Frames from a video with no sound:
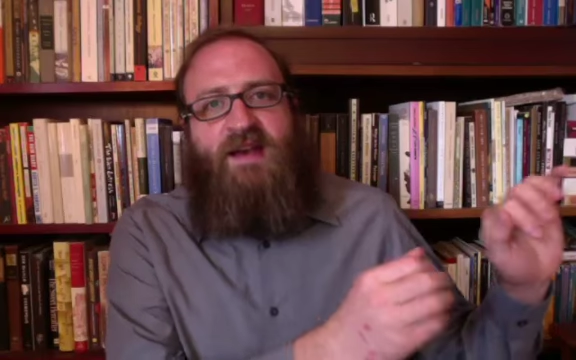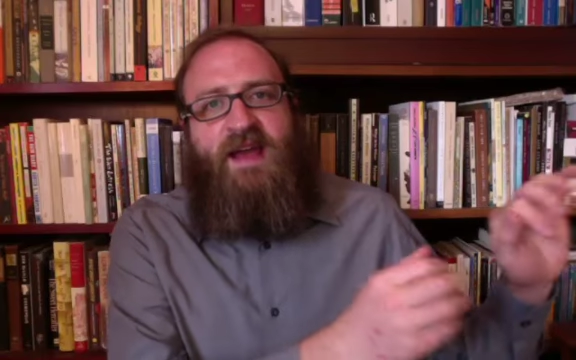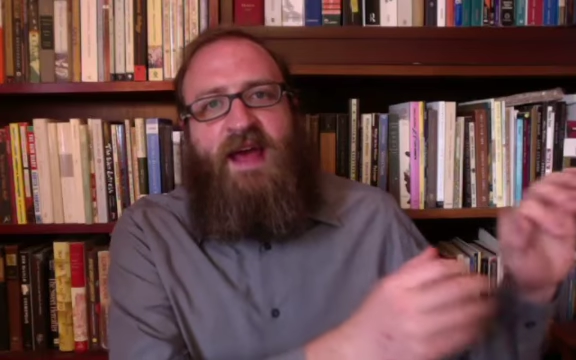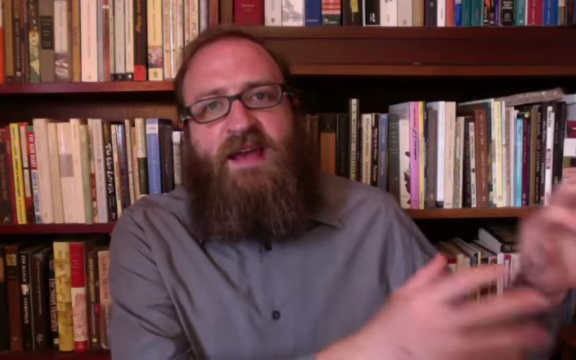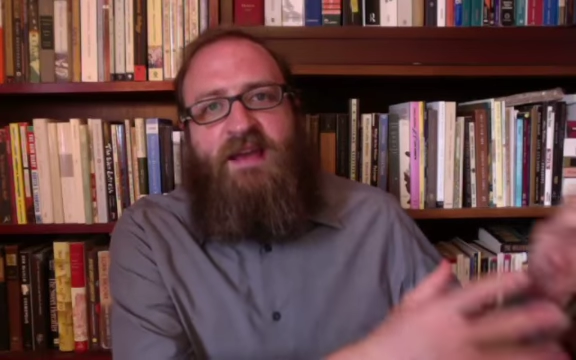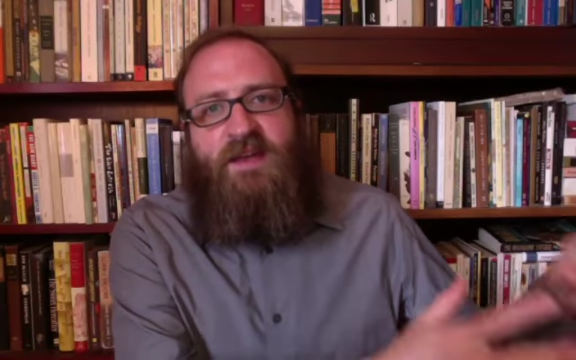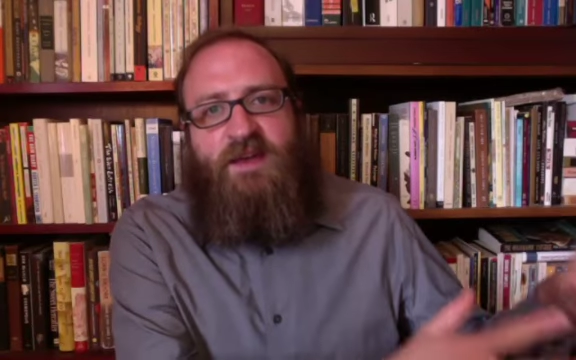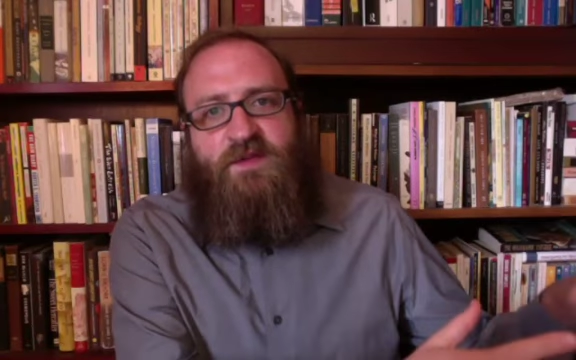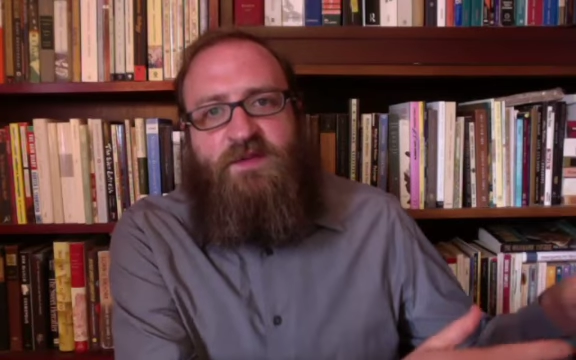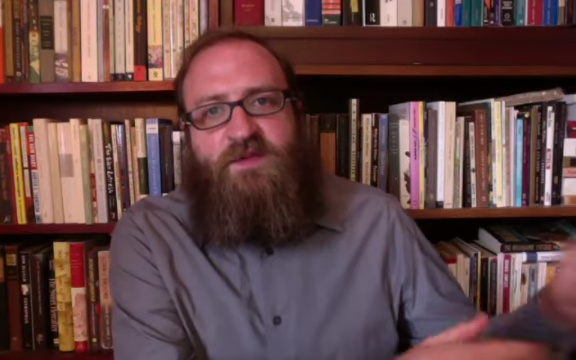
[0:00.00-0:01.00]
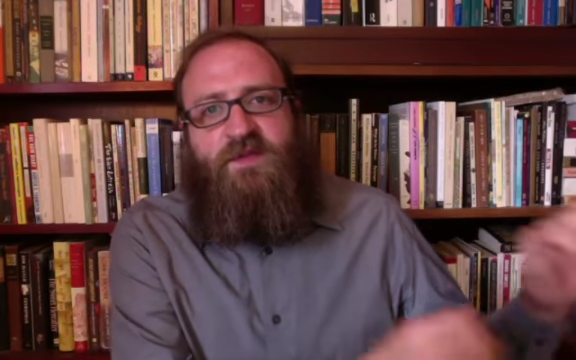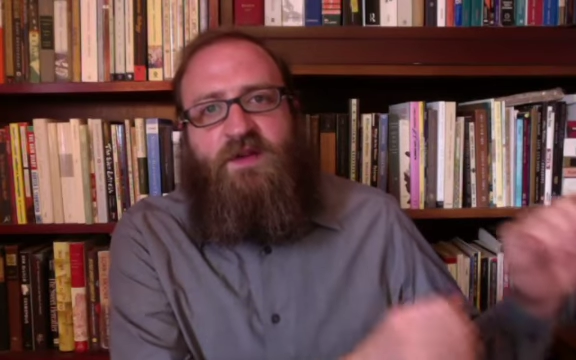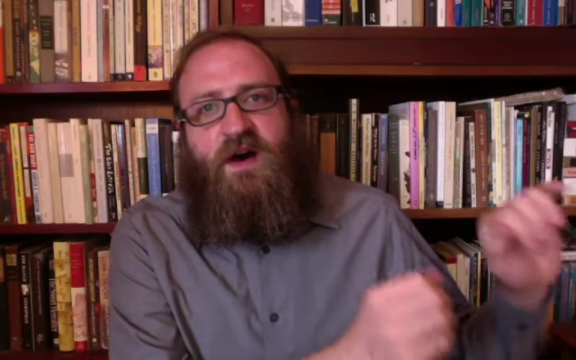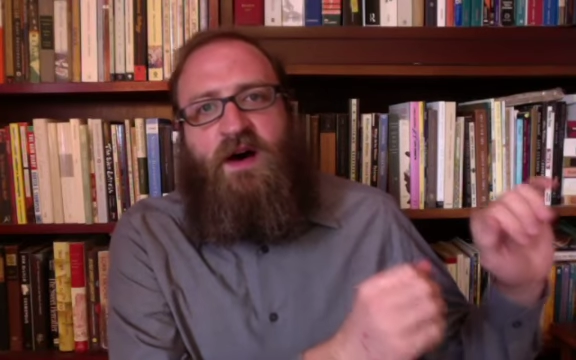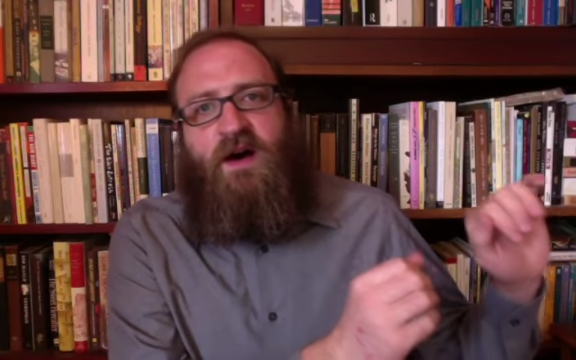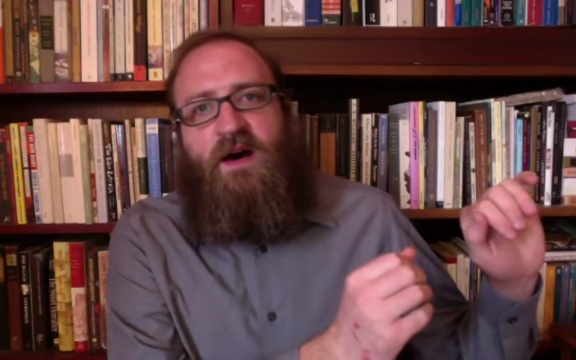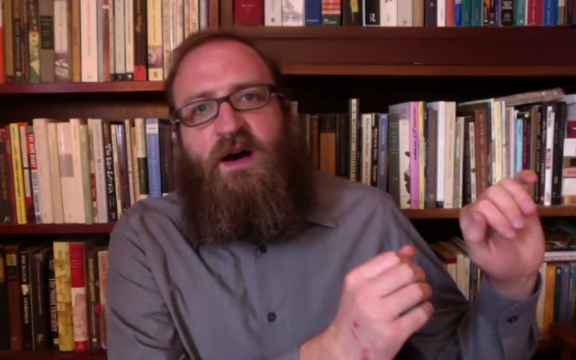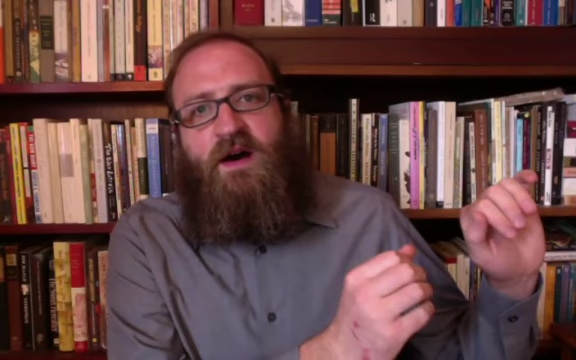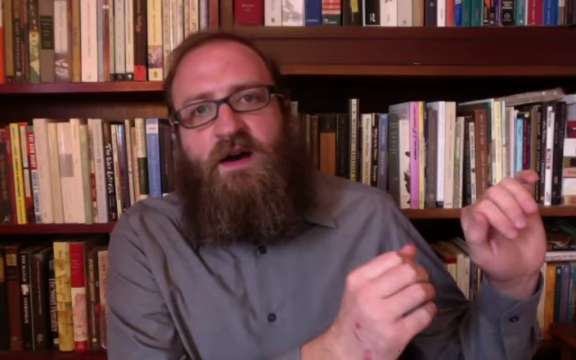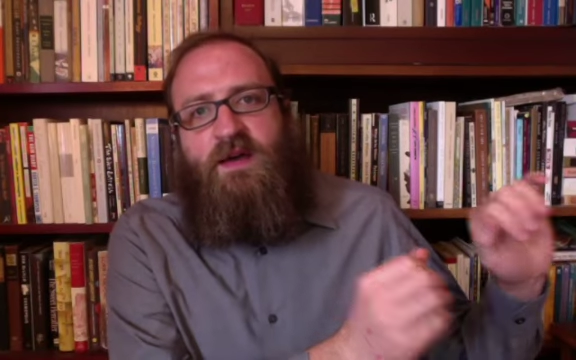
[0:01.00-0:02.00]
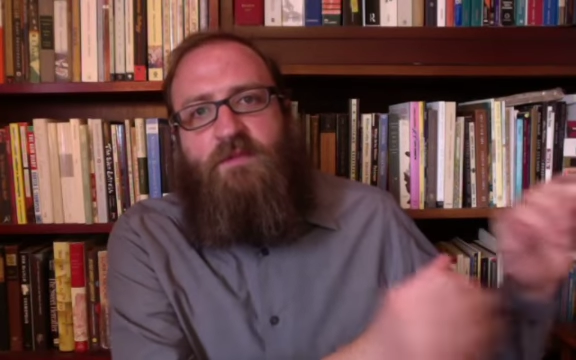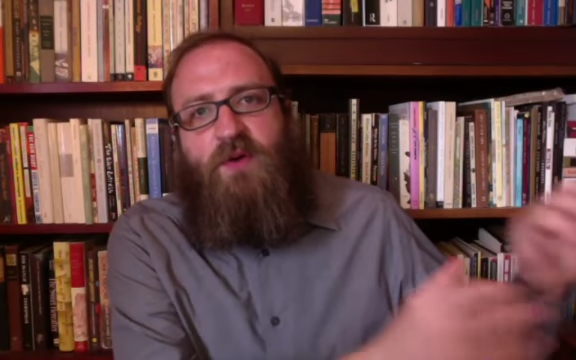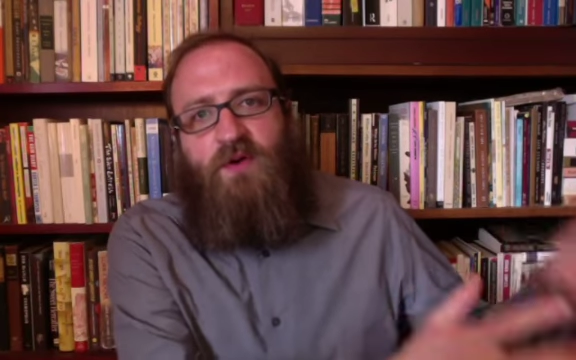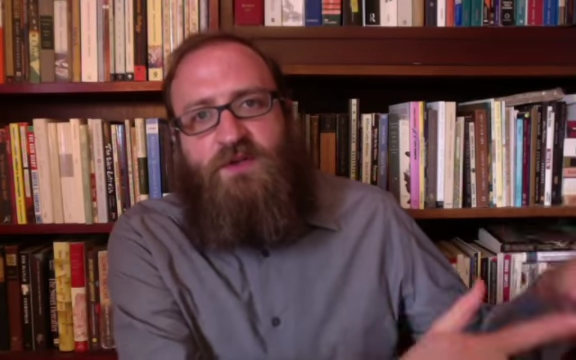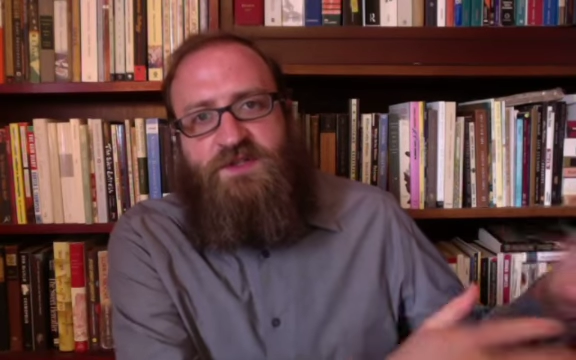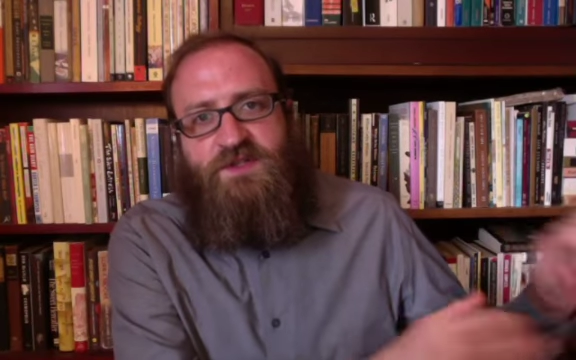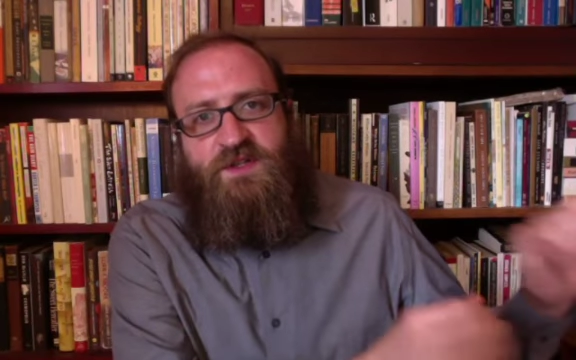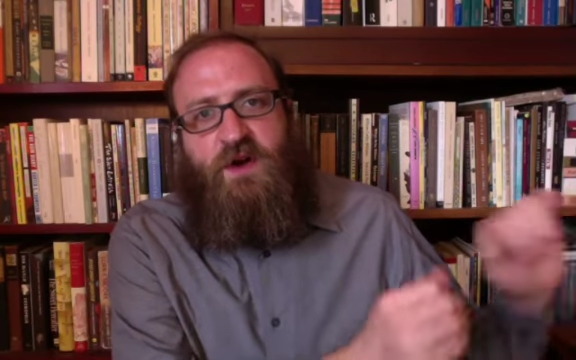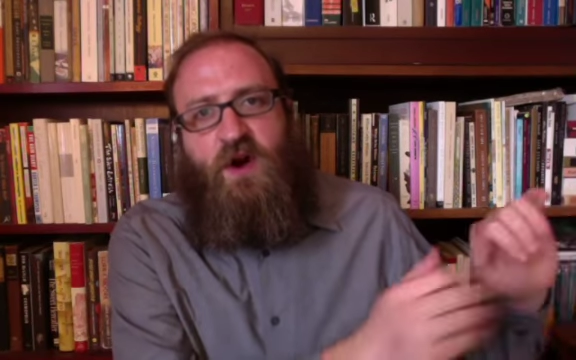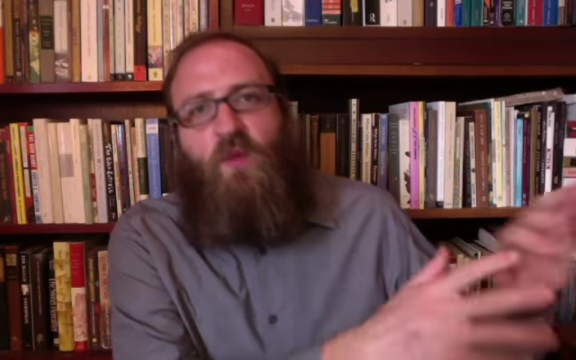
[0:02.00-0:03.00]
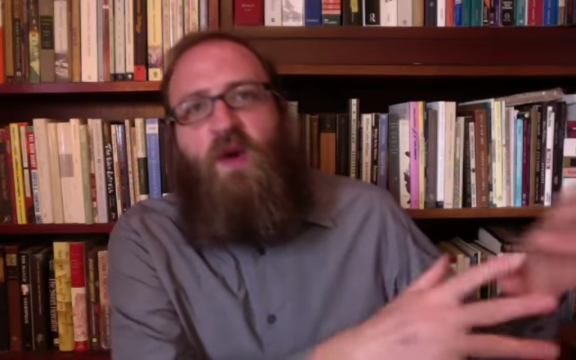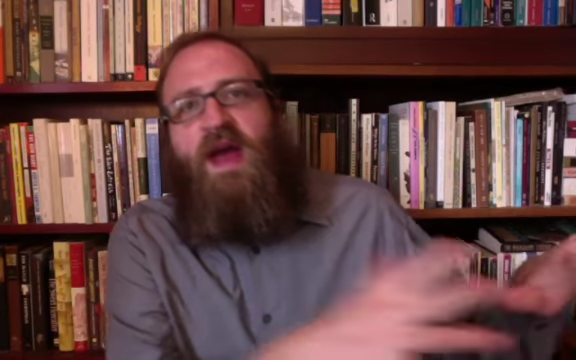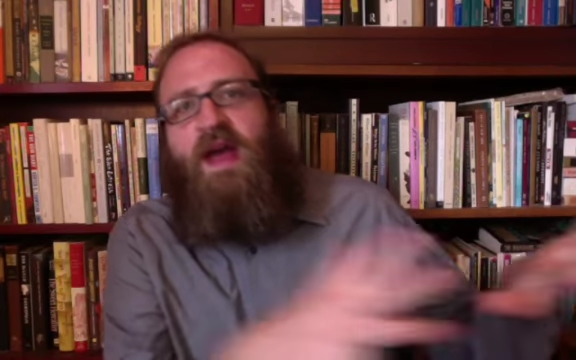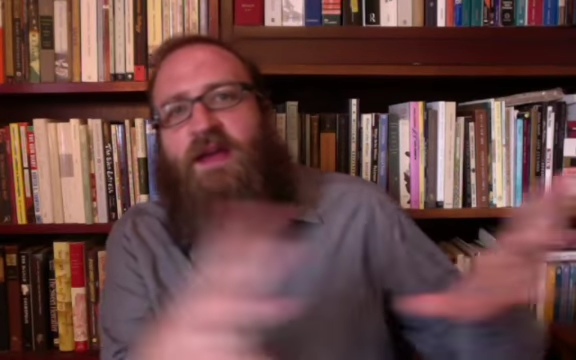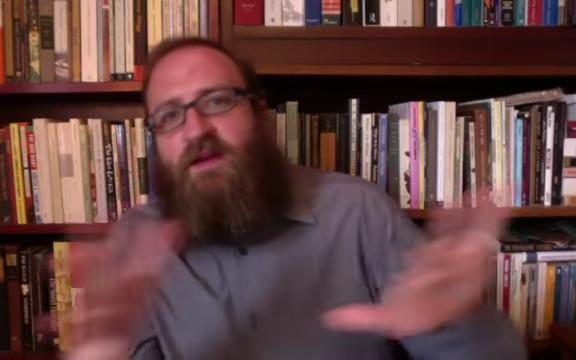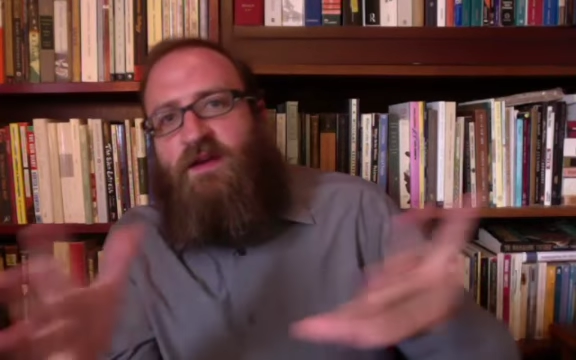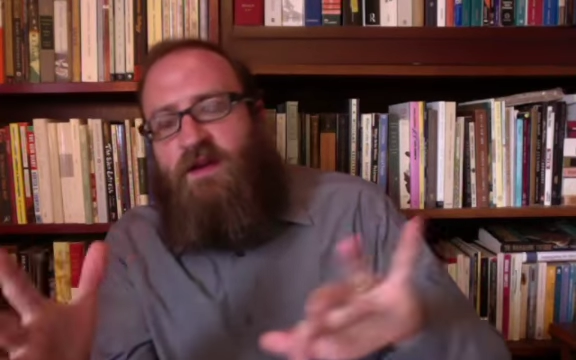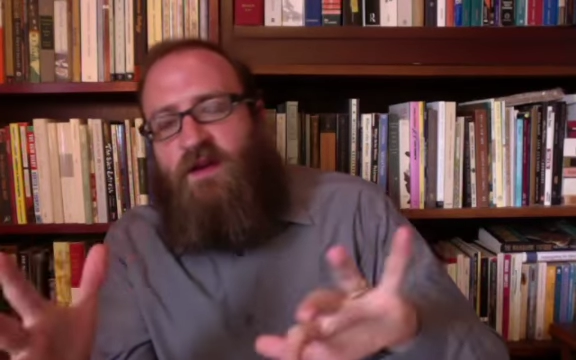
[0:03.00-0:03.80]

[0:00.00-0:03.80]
negative impulse, away